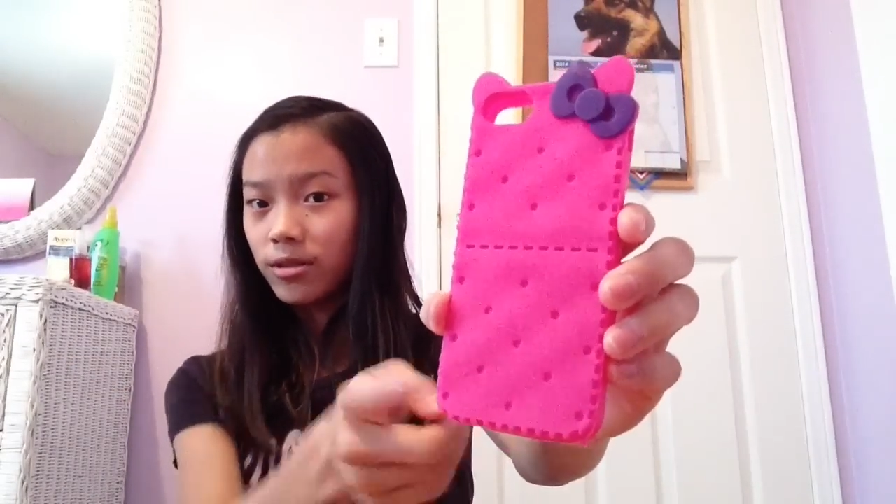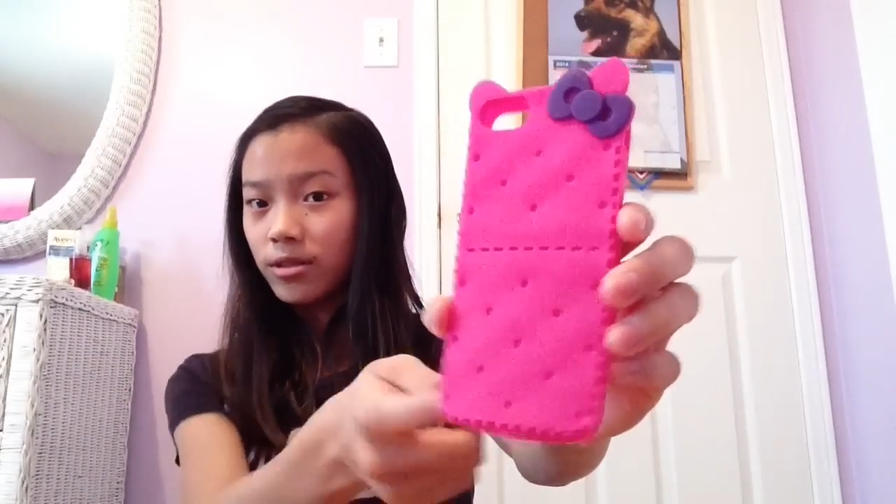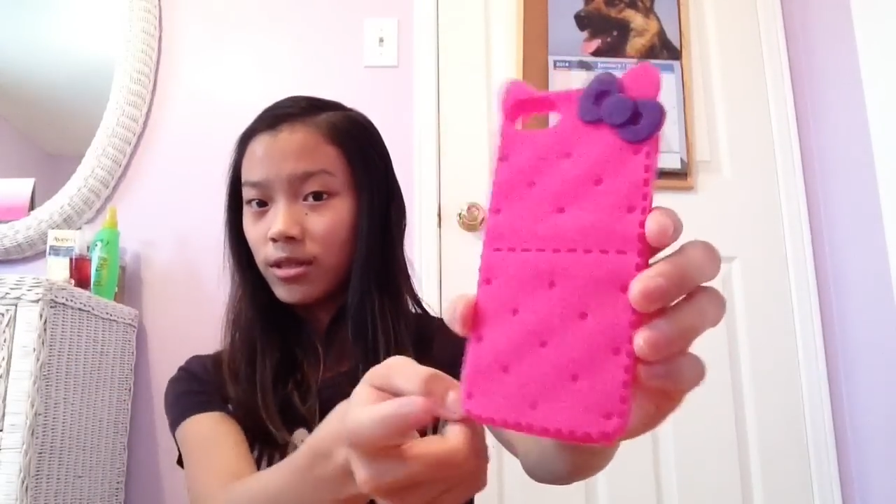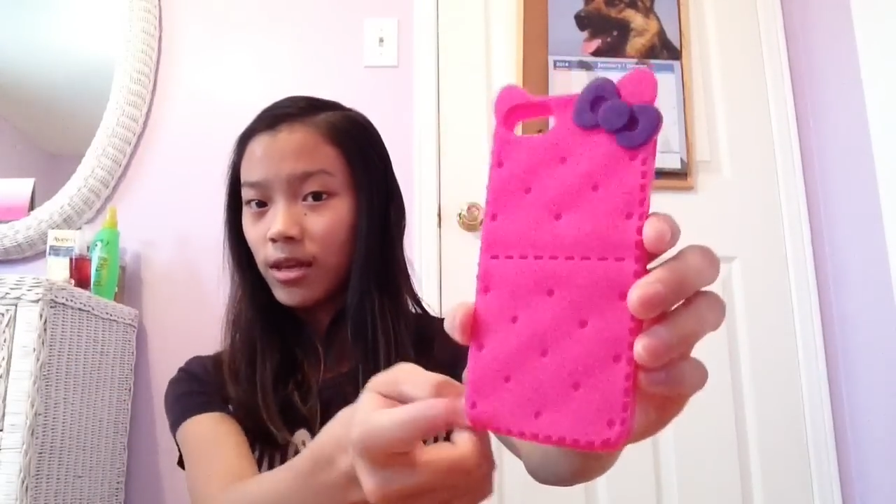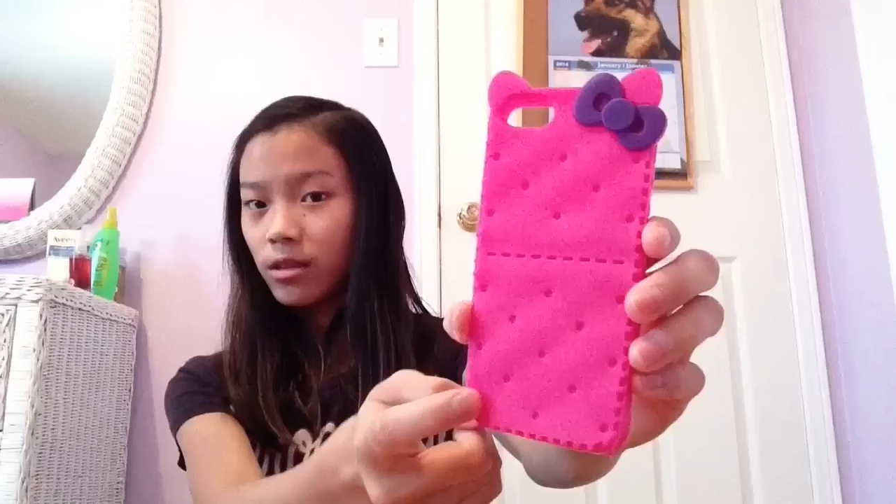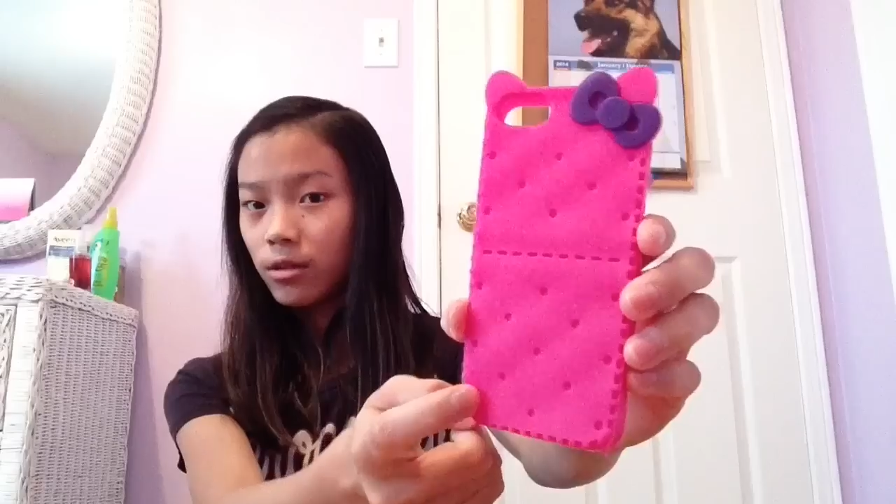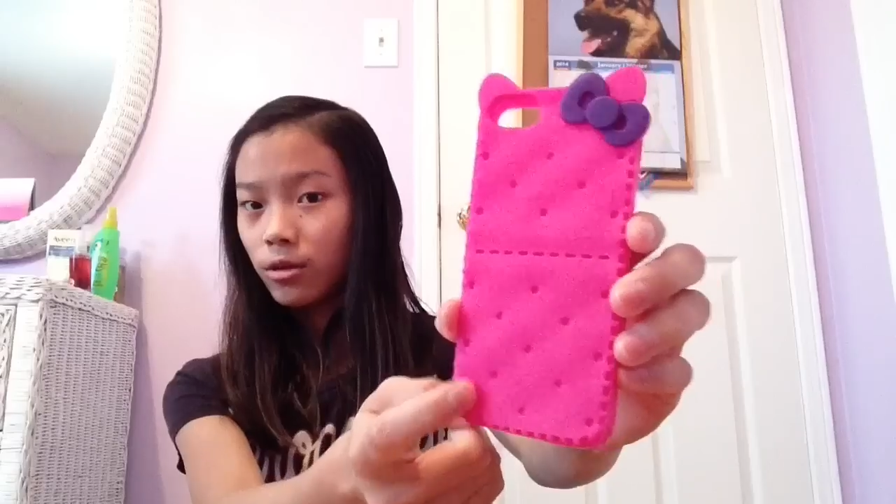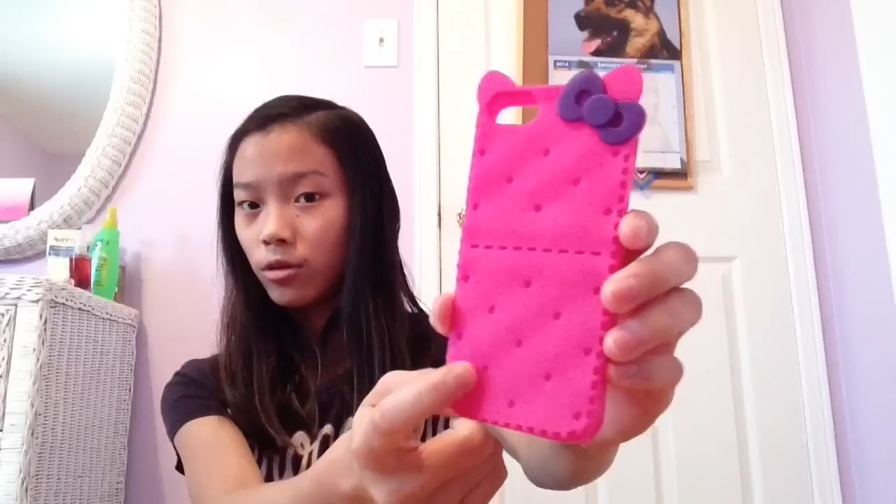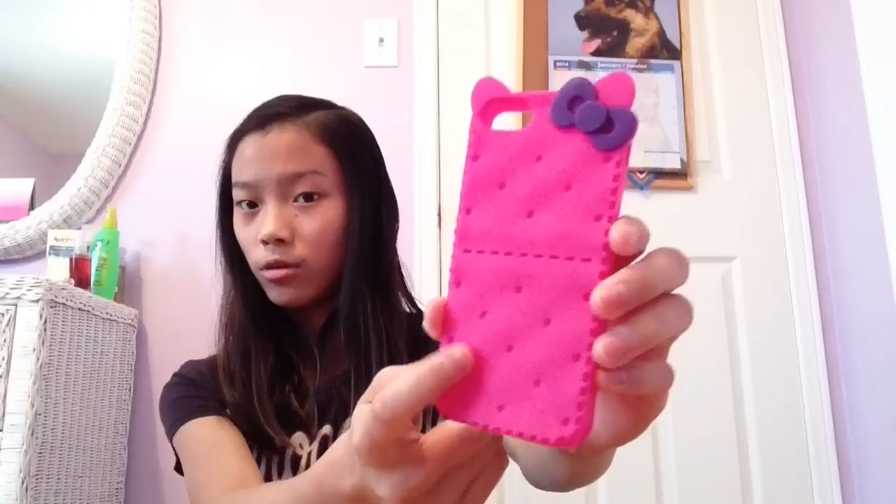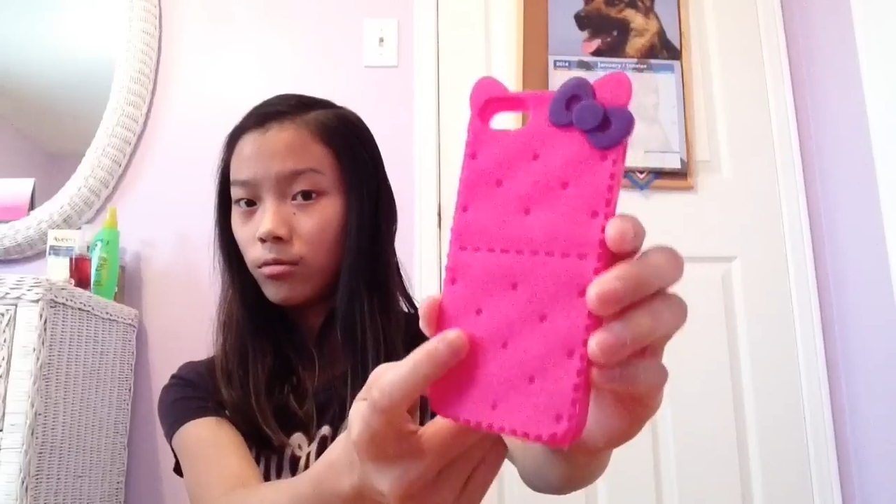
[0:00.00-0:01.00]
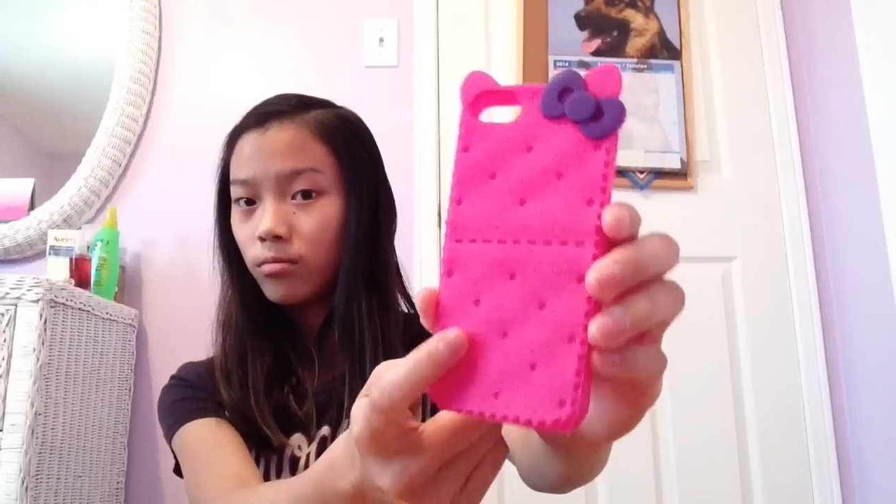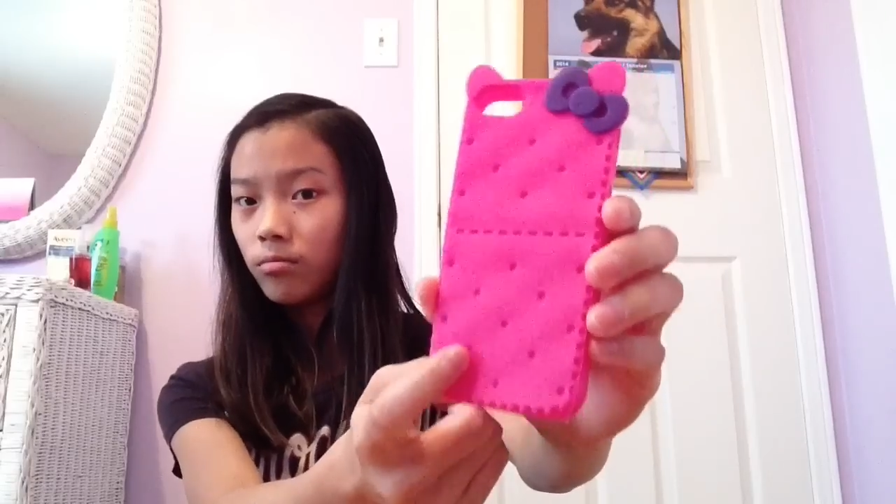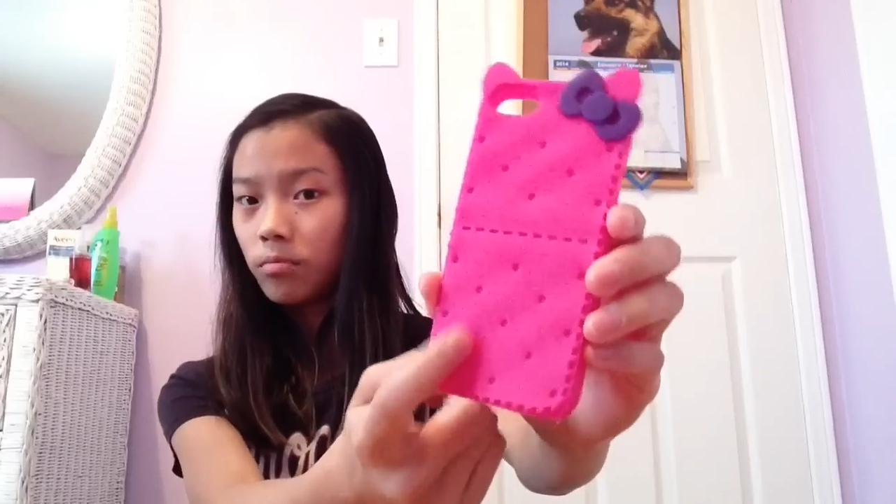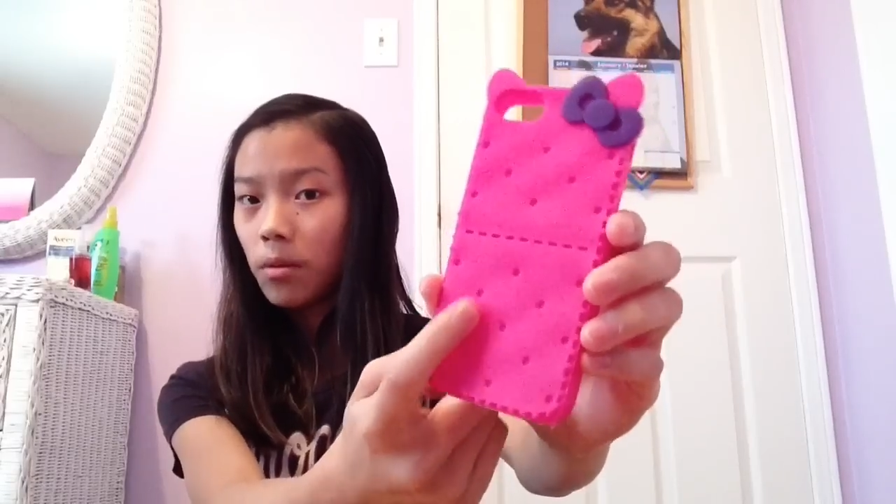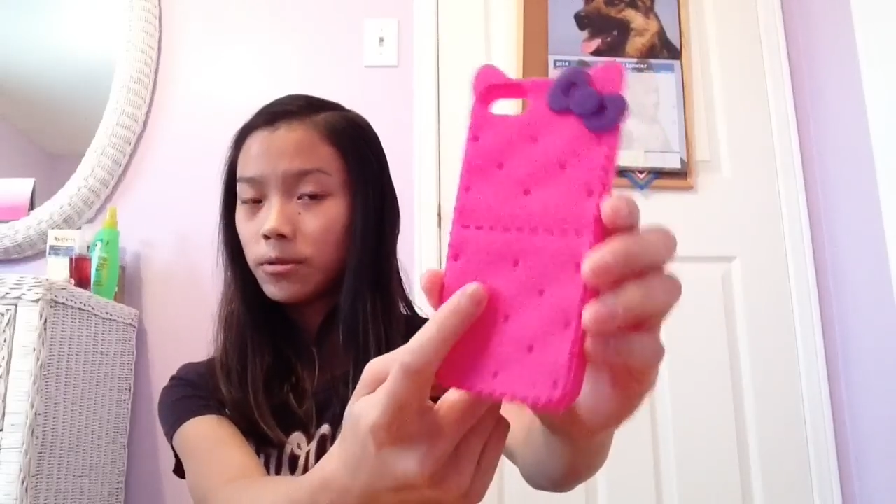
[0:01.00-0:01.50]
see like the little
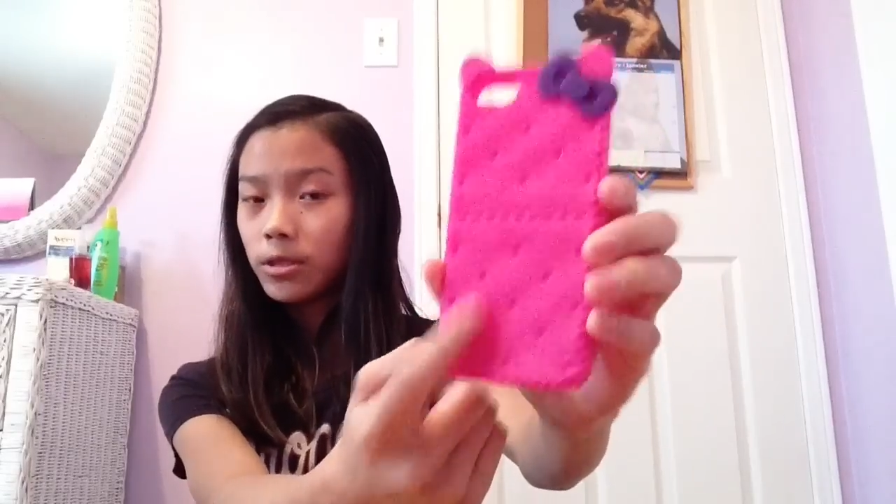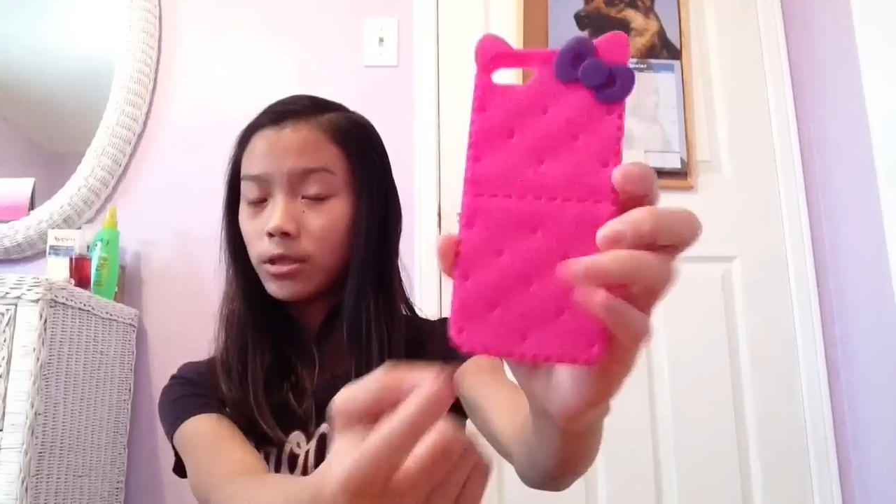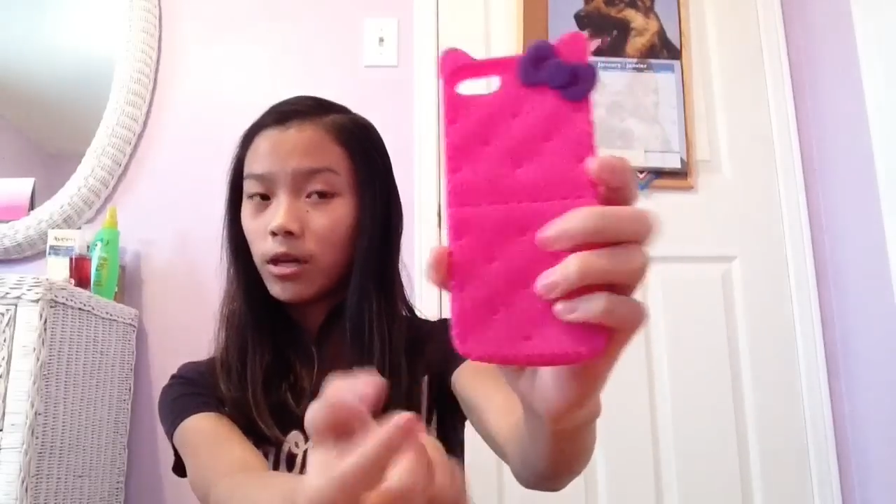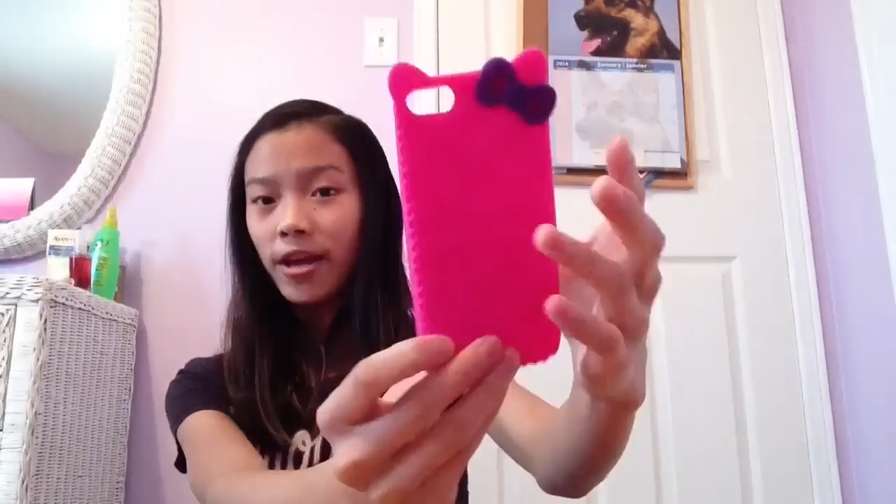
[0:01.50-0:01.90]
bumps and stuff.